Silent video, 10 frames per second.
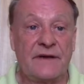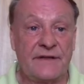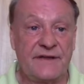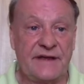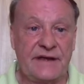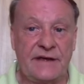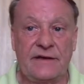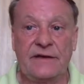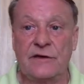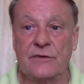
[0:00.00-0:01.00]
the
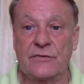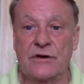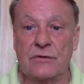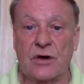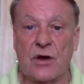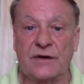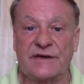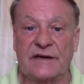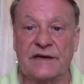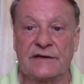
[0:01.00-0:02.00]

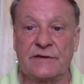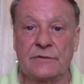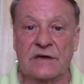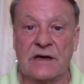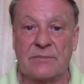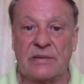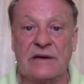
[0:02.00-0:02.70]
Eurocontinental Cup.